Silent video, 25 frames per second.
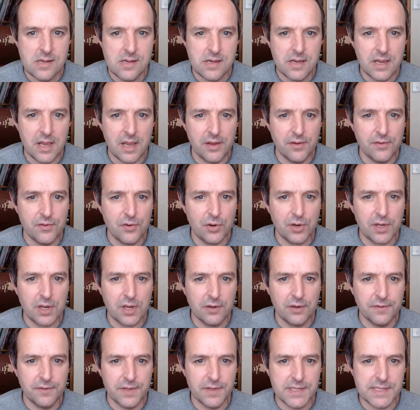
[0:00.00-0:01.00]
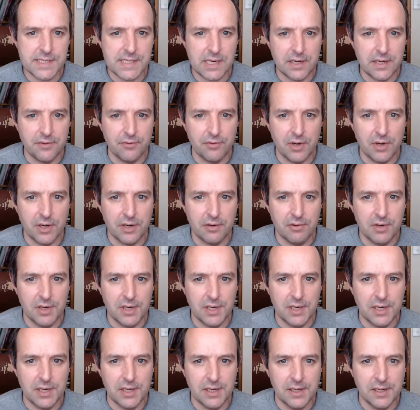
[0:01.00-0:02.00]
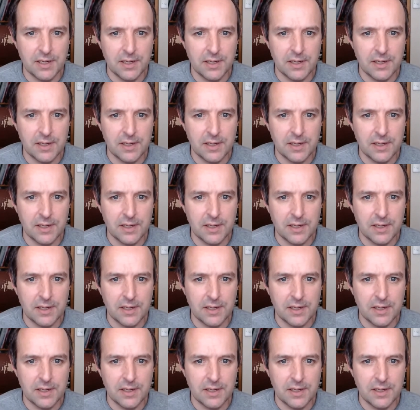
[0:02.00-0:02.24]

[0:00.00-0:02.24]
Yeah, you've got to go for the selling rate, really.